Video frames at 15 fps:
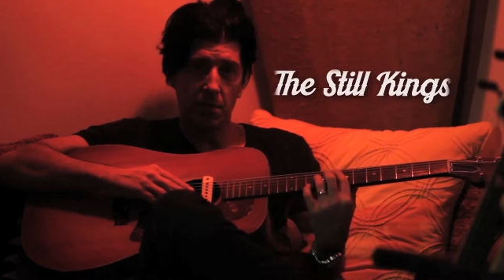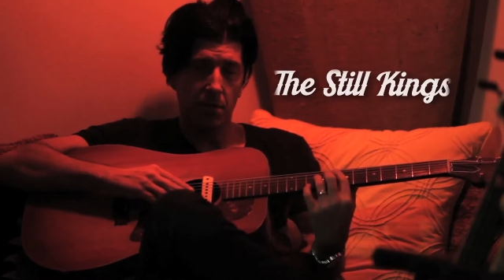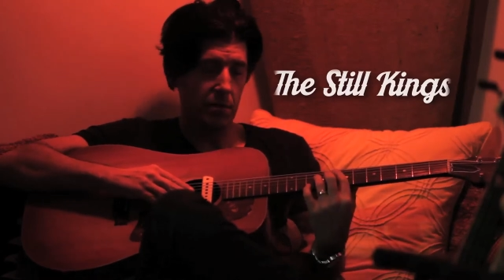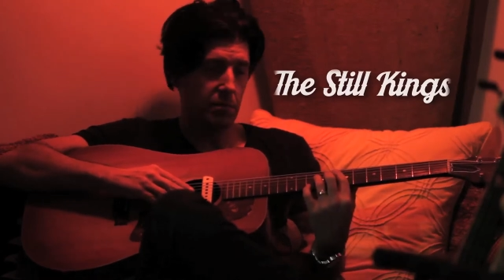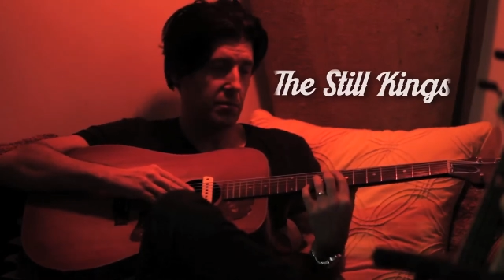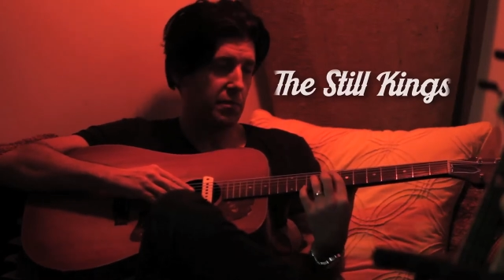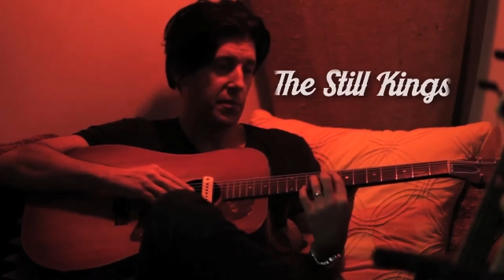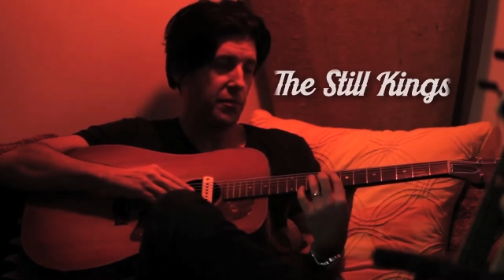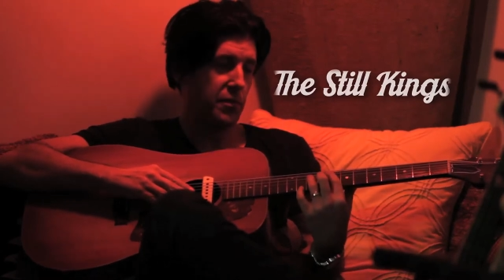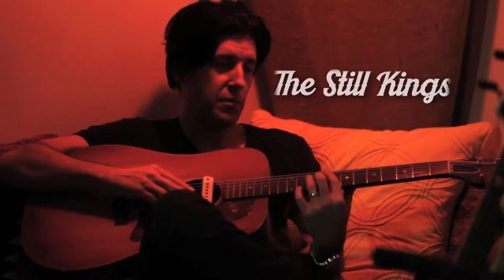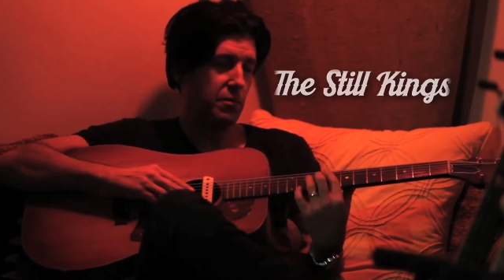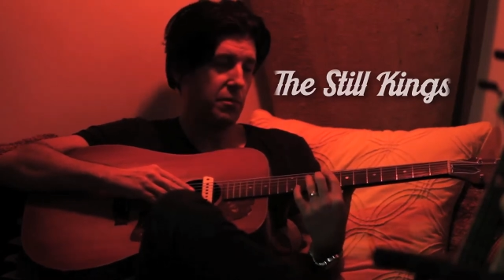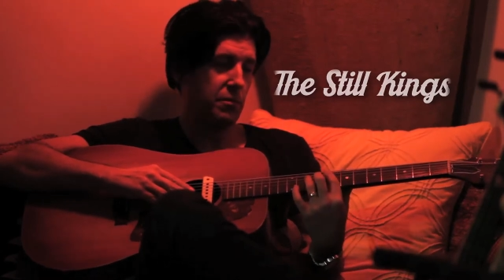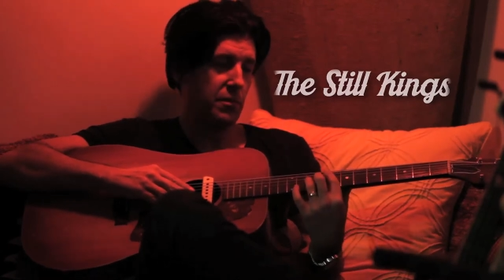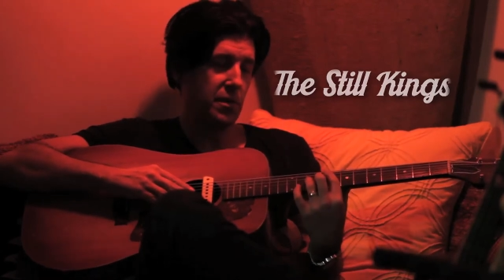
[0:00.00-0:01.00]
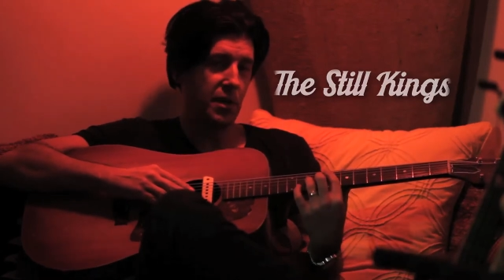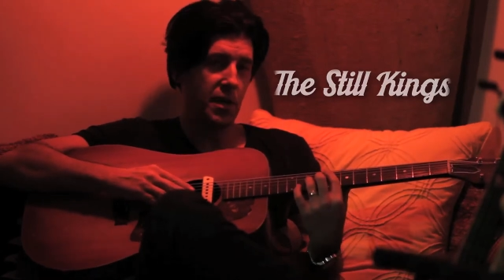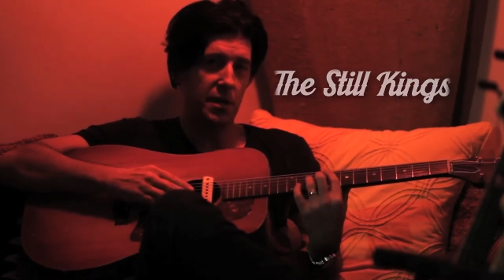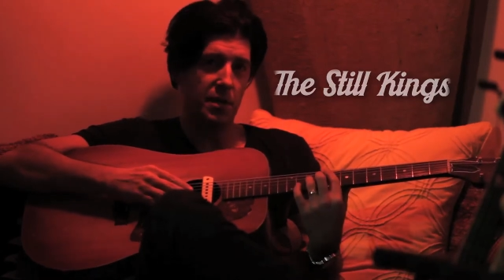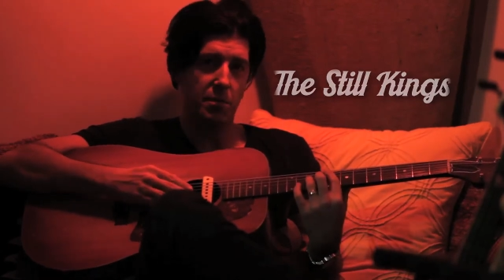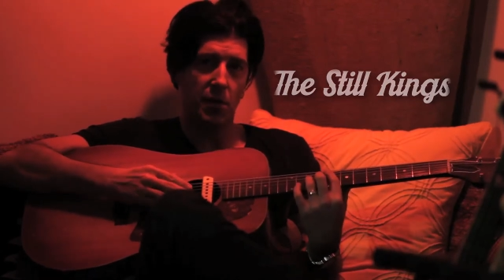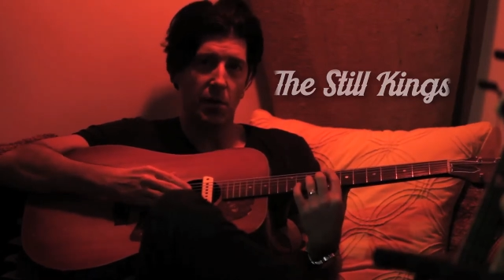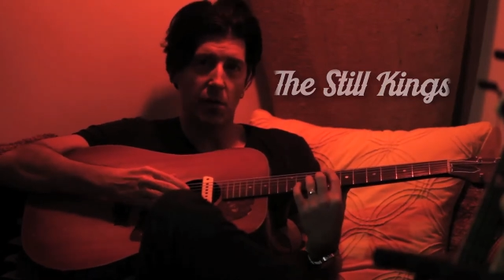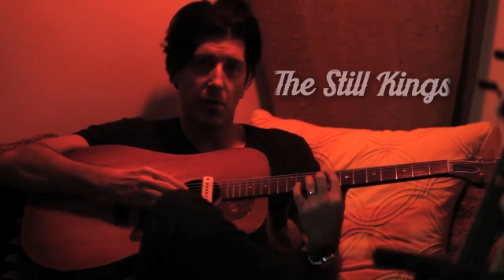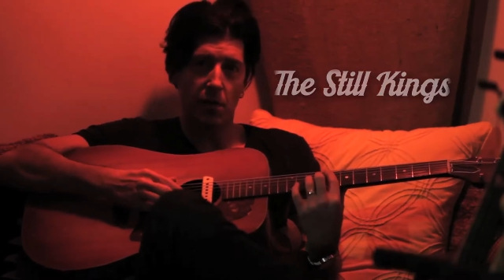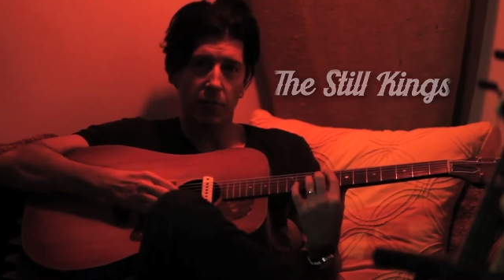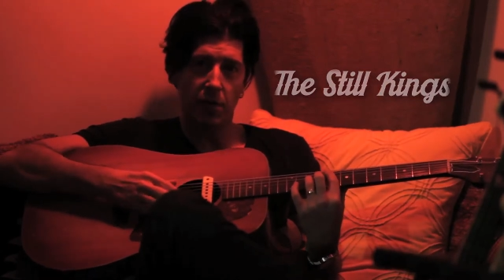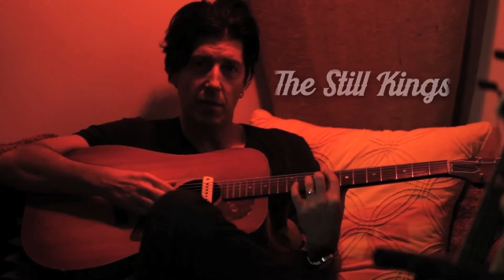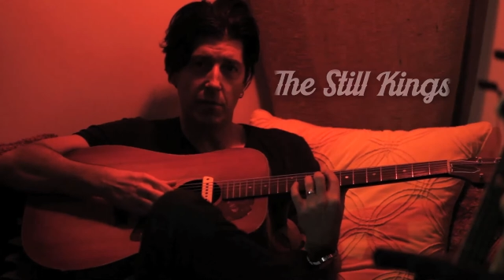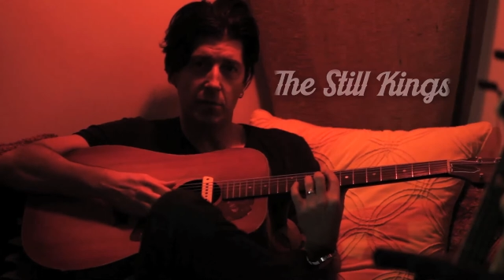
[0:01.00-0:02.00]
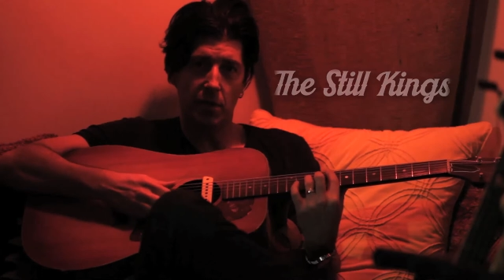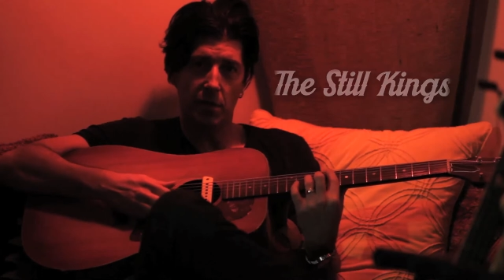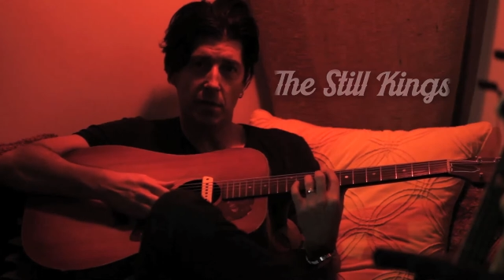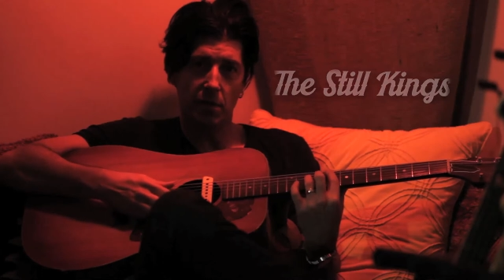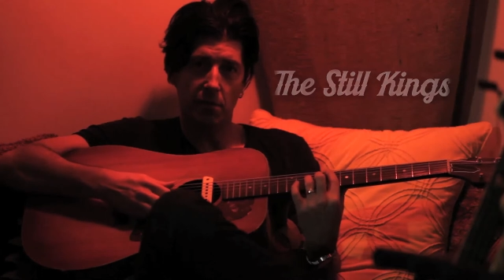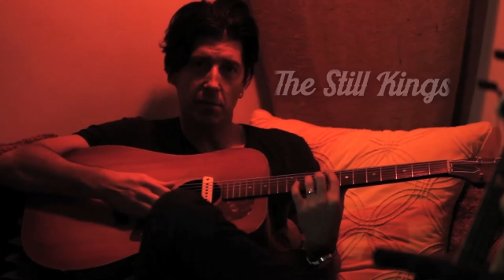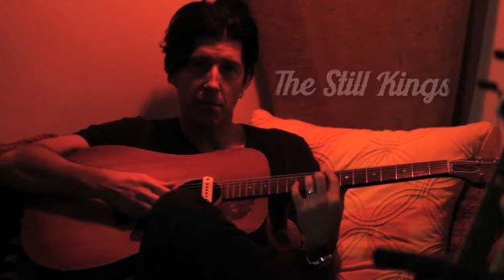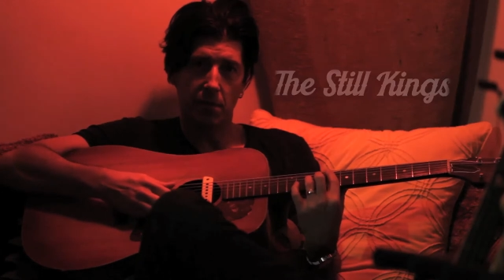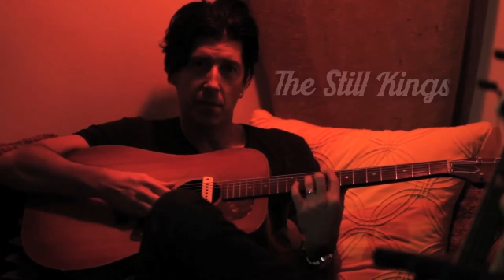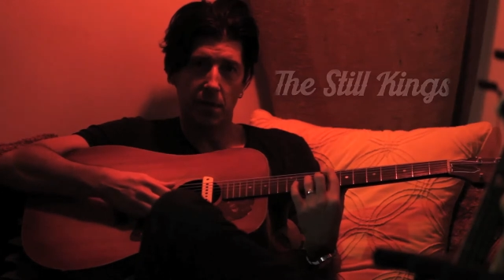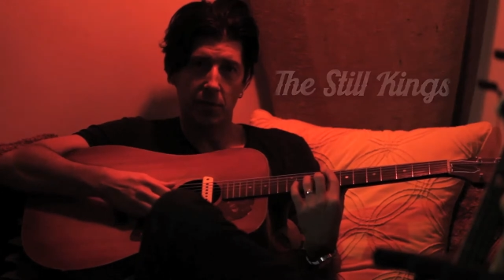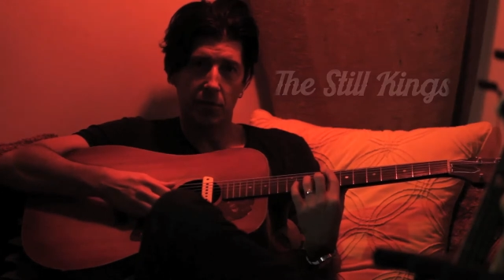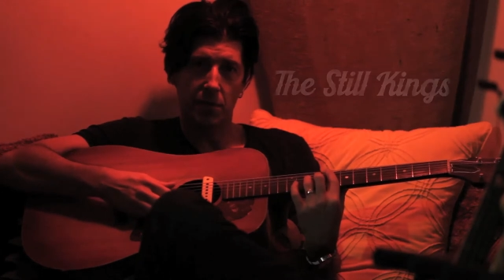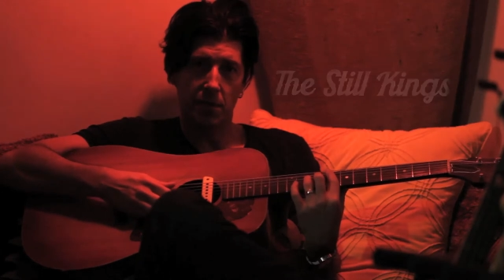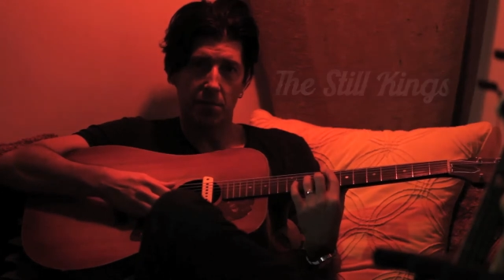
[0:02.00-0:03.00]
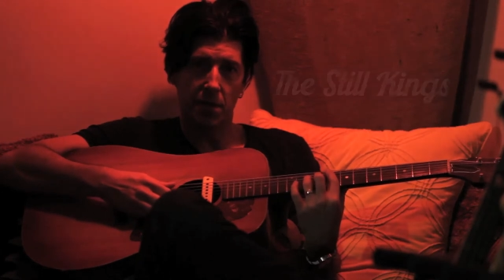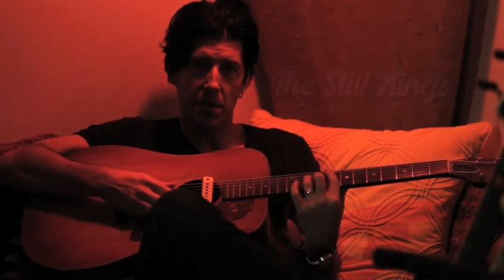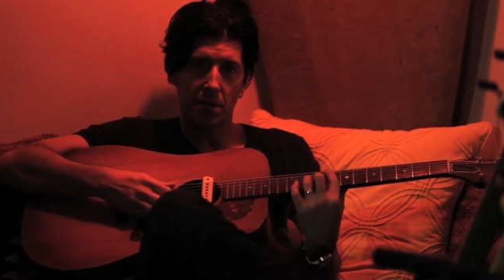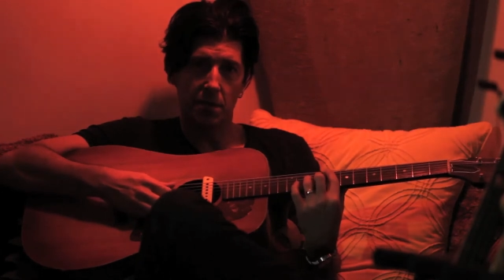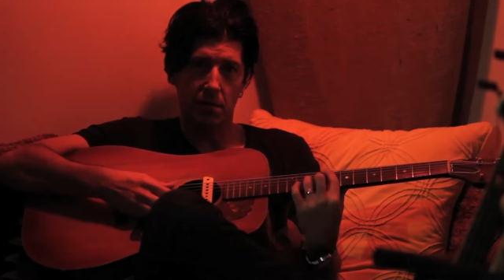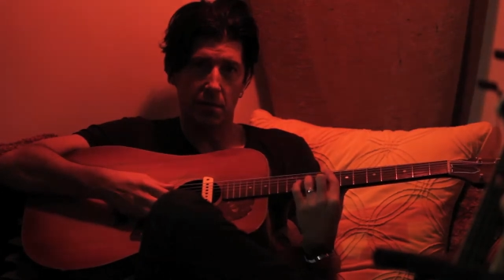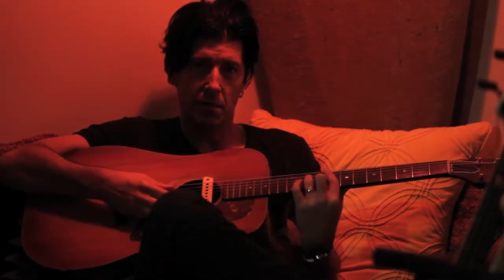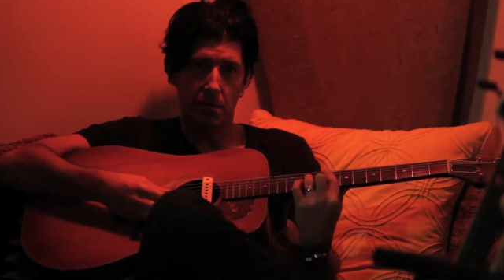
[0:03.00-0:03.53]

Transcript: Or if you can kick the ball off, I'll try to get you something decent.